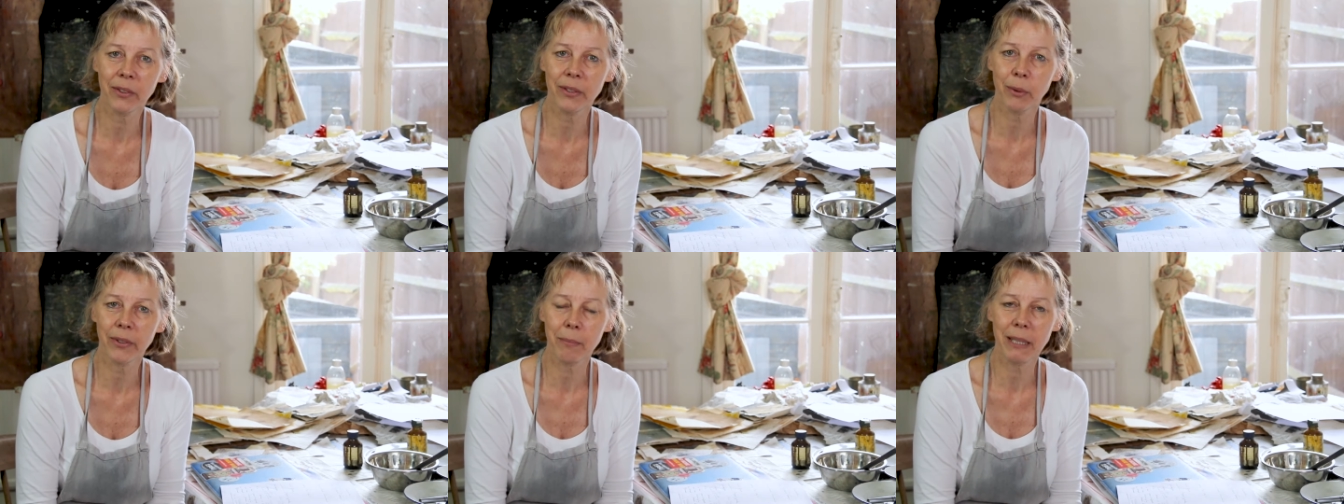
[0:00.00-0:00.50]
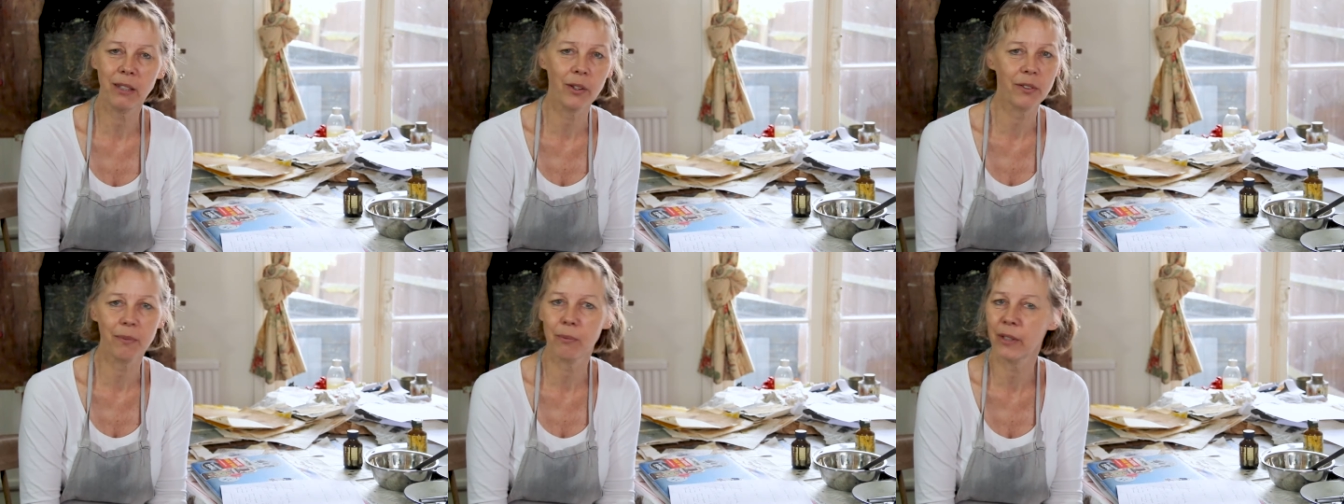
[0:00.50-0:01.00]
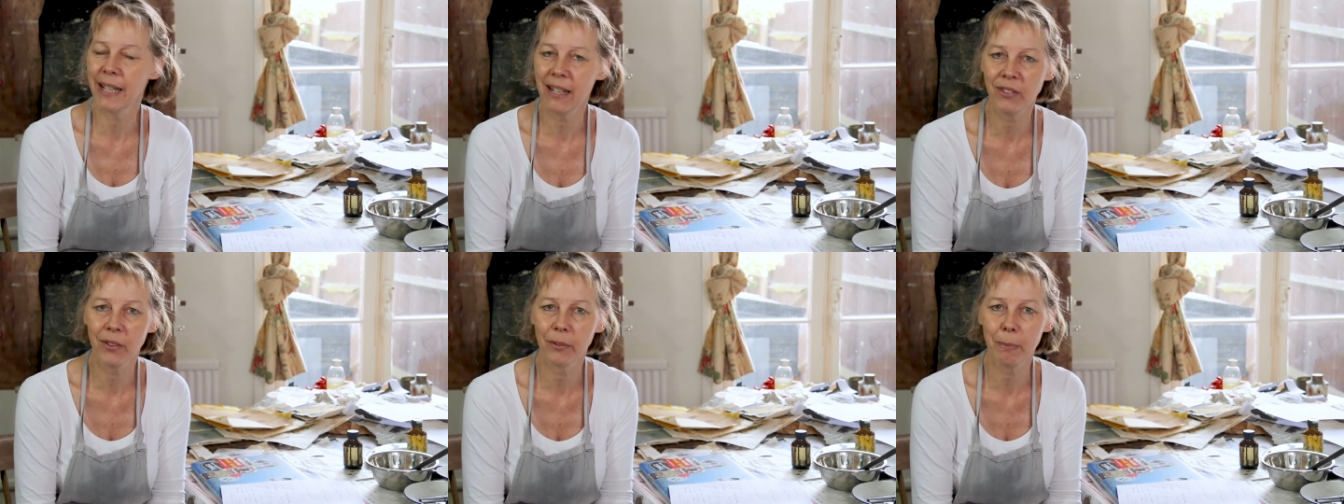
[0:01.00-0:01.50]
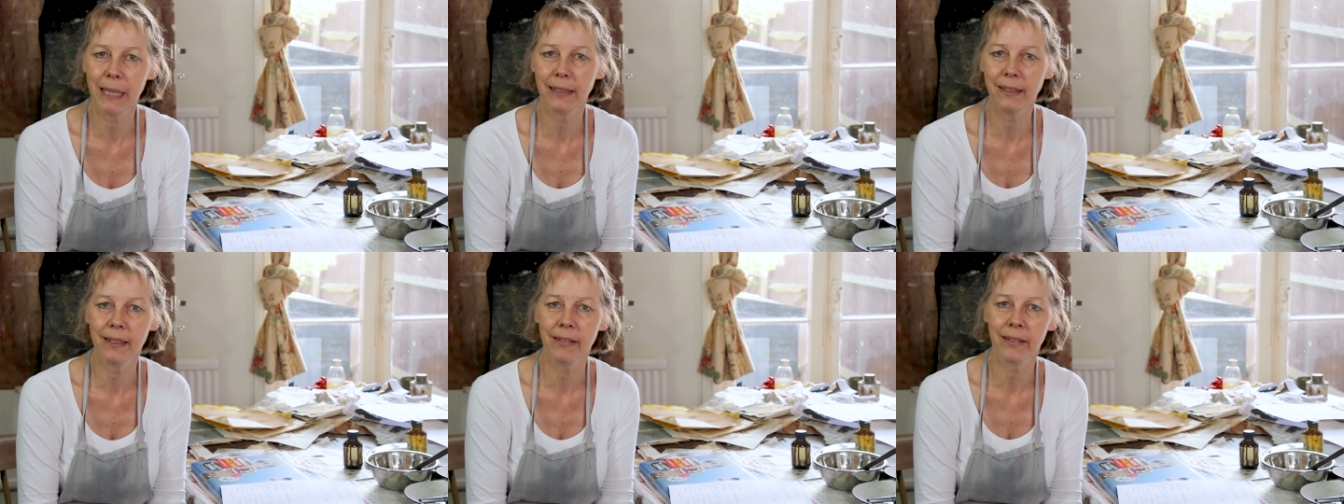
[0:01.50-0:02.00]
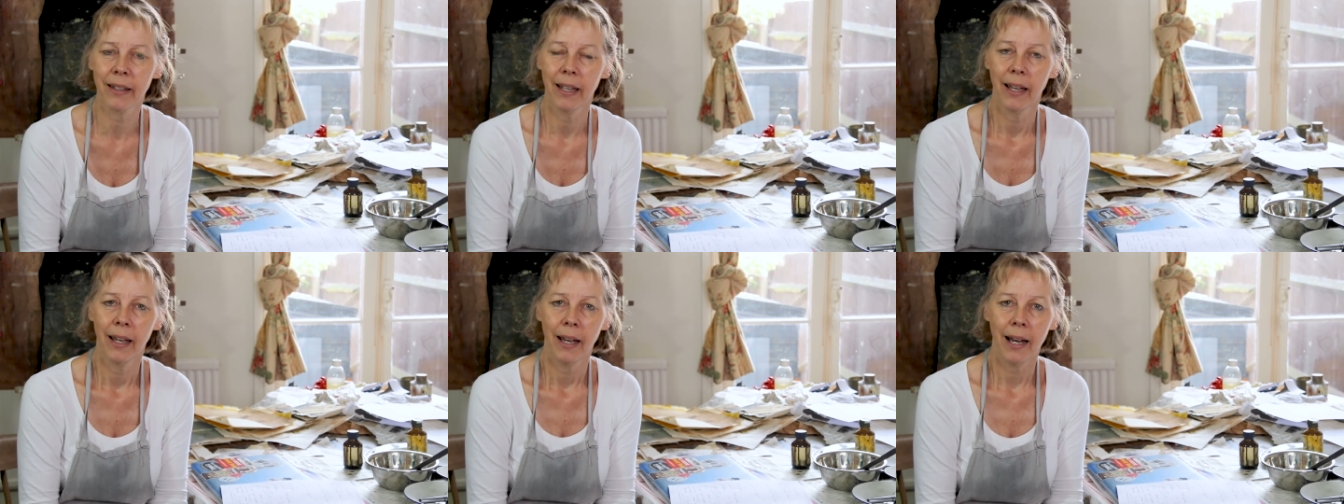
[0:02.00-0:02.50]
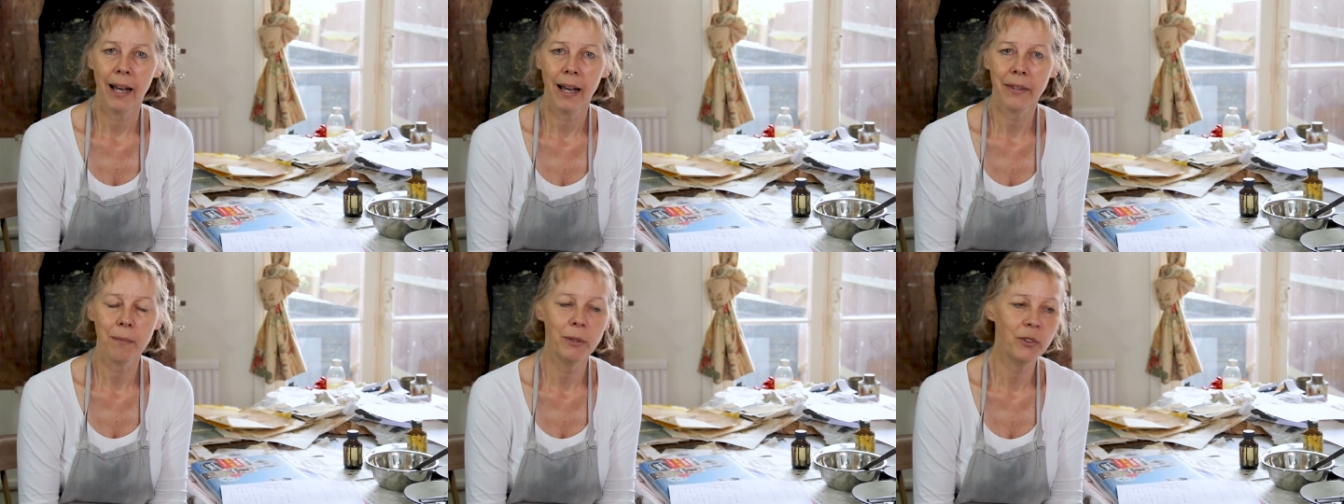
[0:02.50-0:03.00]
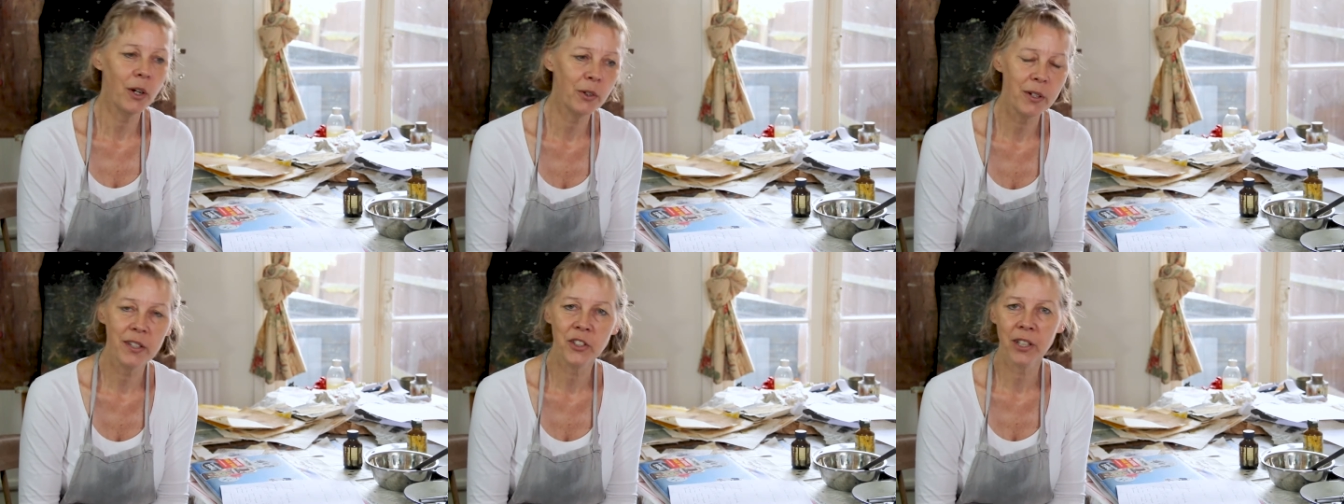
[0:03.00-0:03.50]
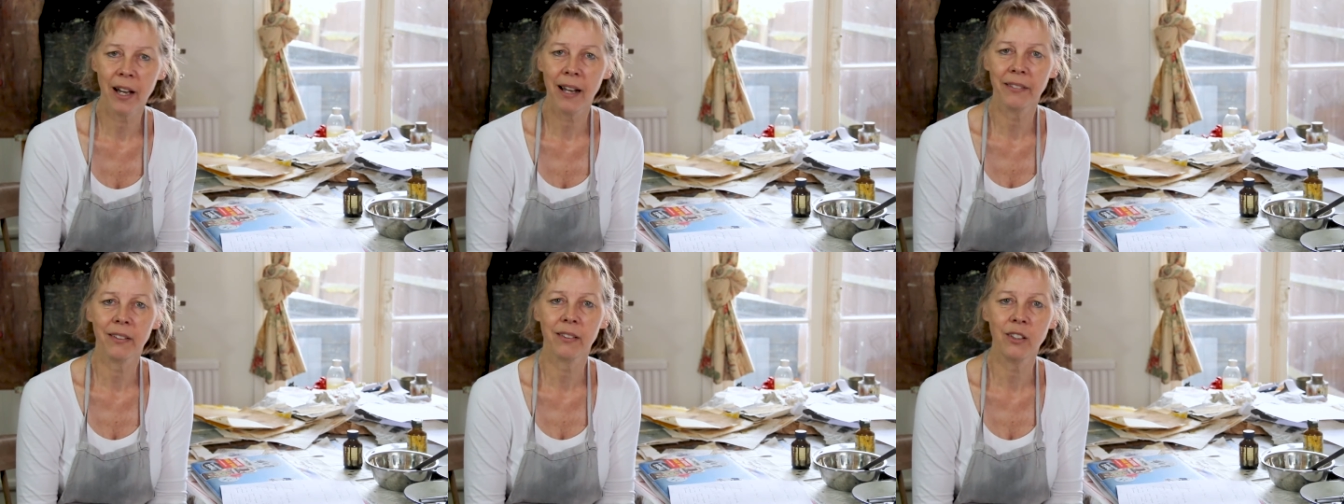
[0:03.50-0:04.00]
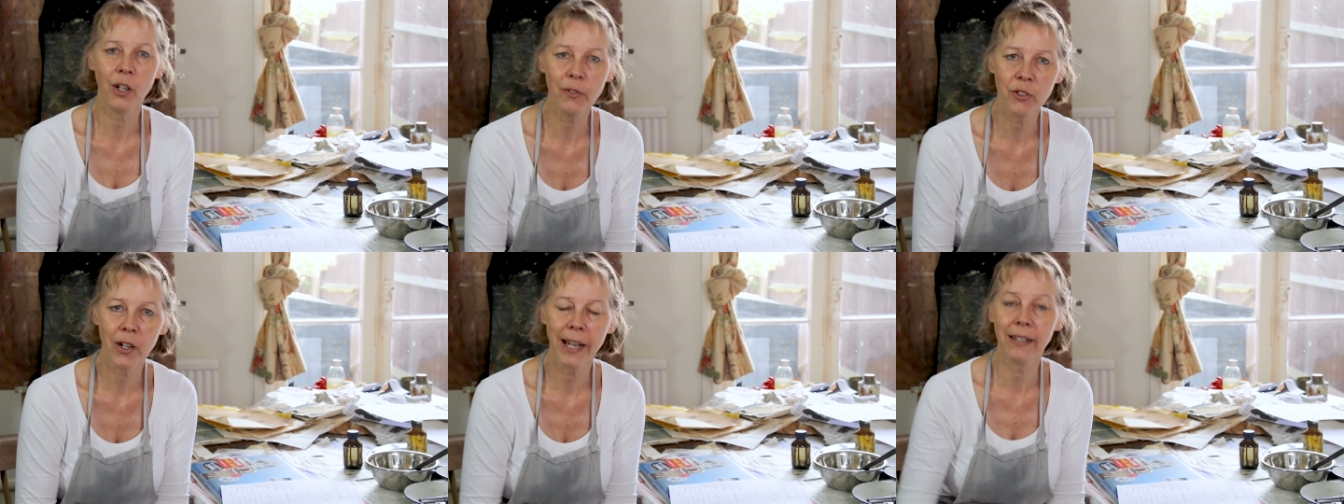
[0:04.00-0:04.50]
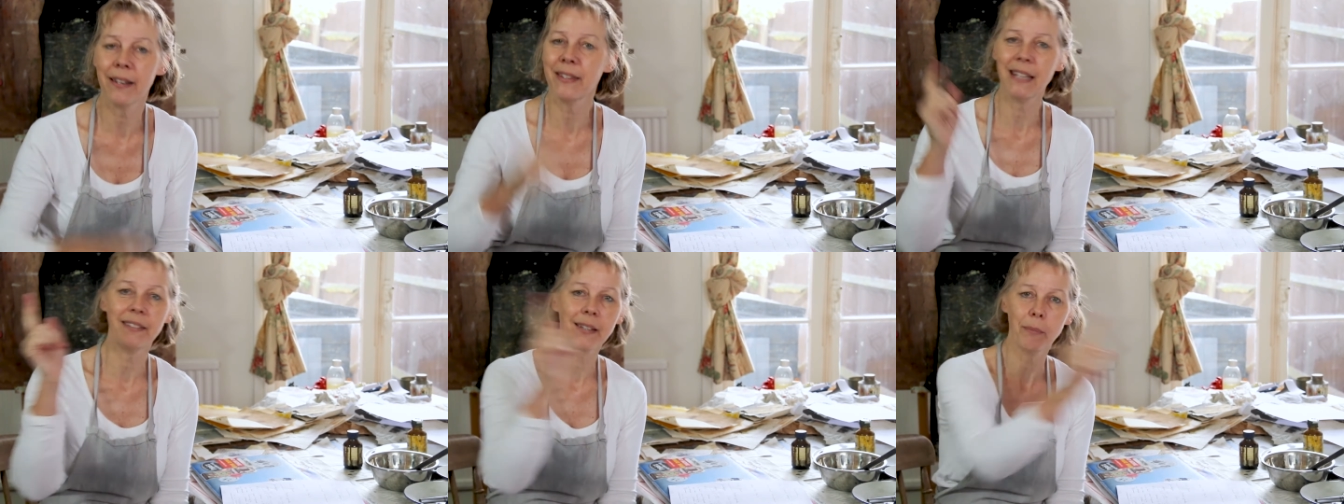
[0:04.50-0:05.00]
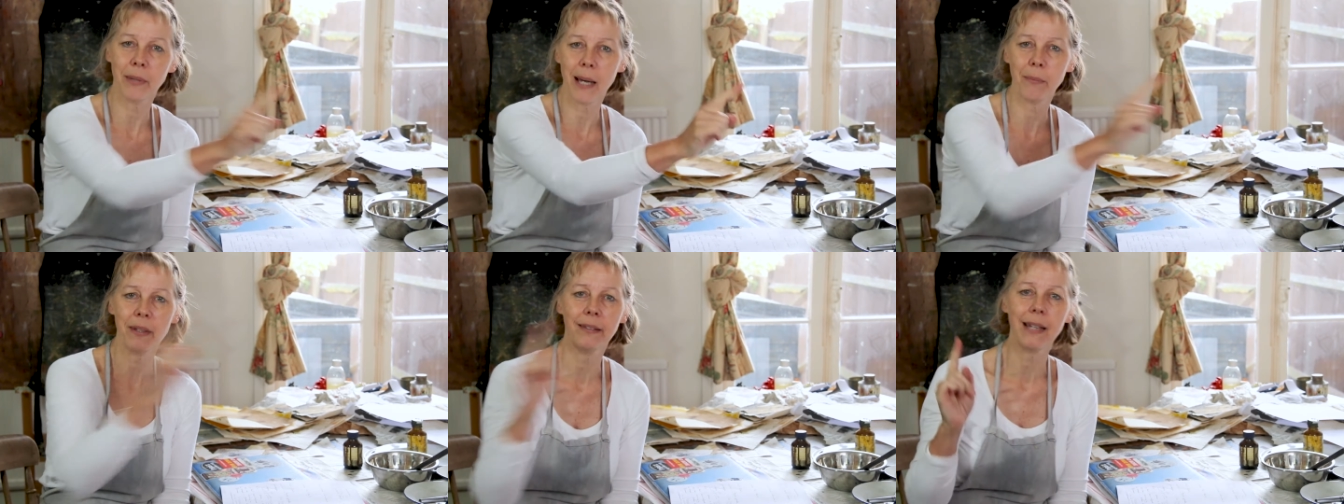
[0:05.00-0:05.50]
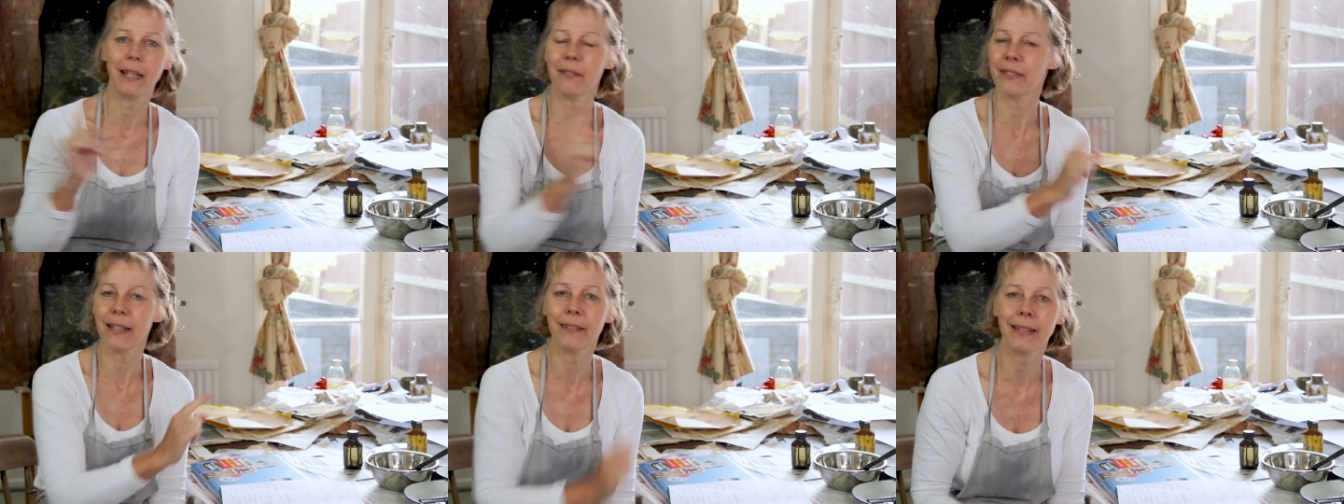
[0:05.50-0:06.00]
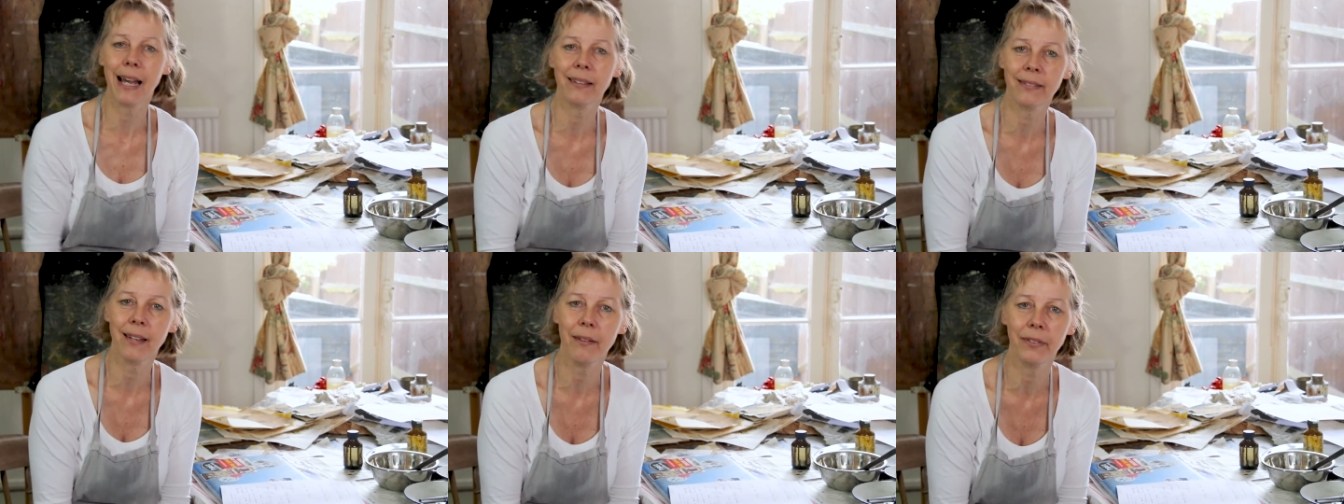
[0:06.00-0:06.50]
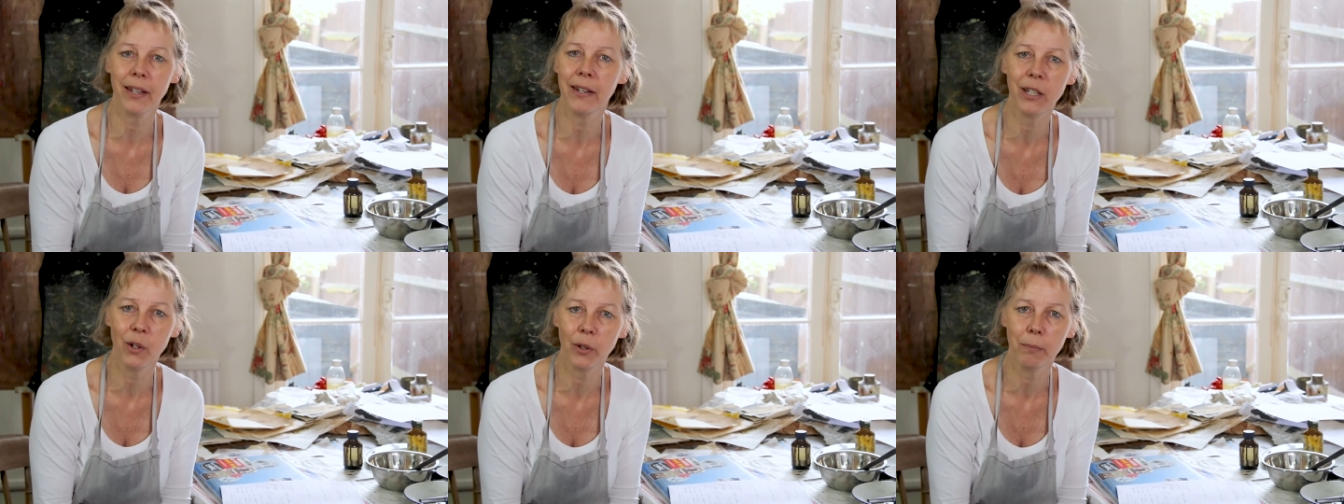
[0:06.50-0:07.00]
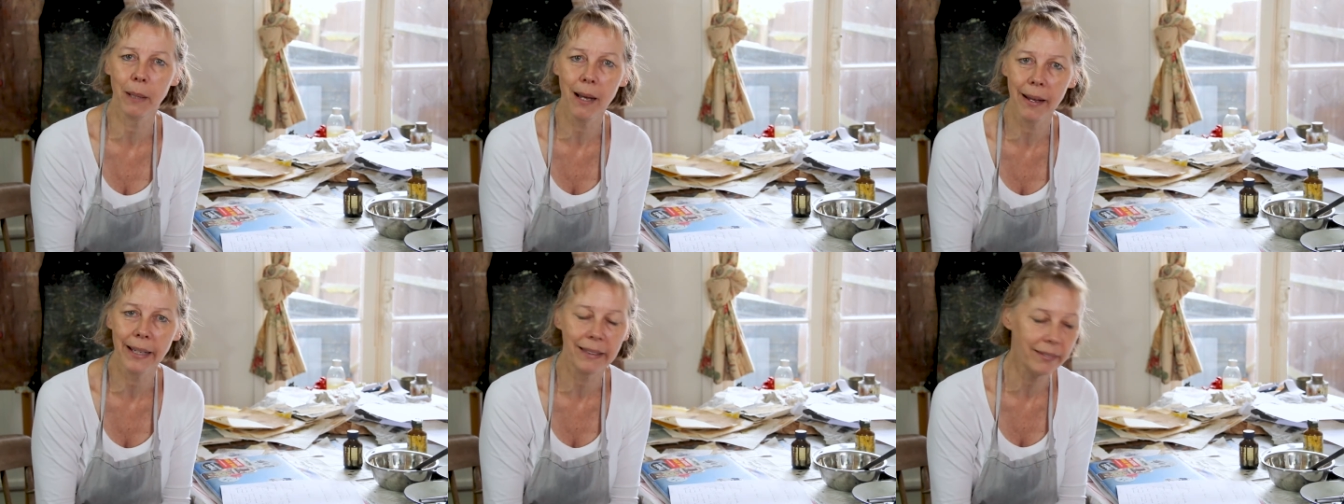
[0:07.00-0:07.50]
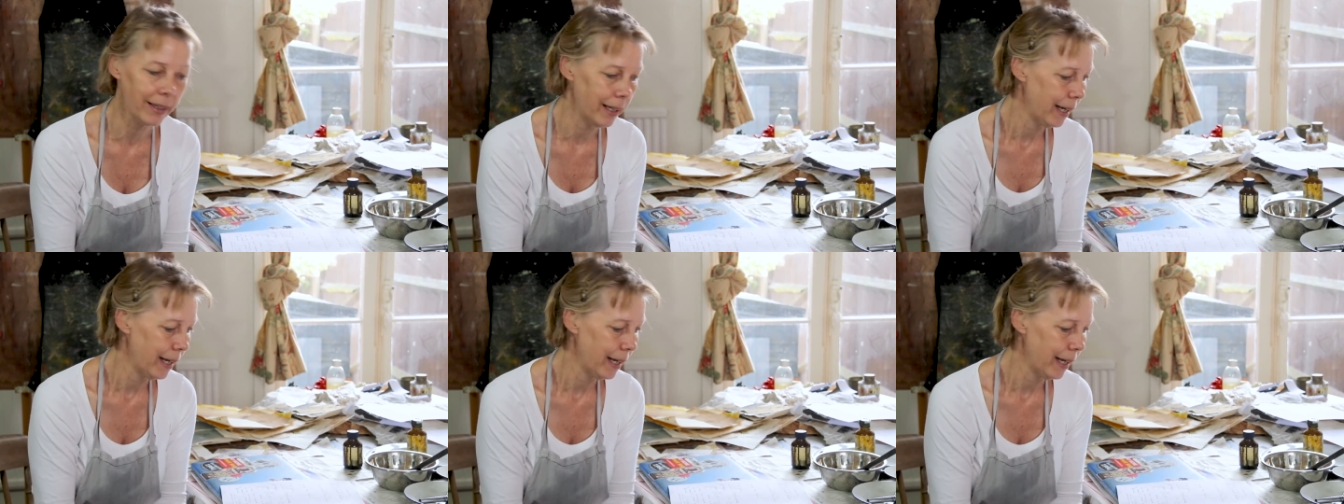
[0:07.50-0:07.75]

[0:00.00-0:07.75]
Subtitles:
see what I mean, lots of Renaissance pictures, the Madonna and the Child, it's a lot of triangle, and then sometimes this kind of zigzag stuff going on behind.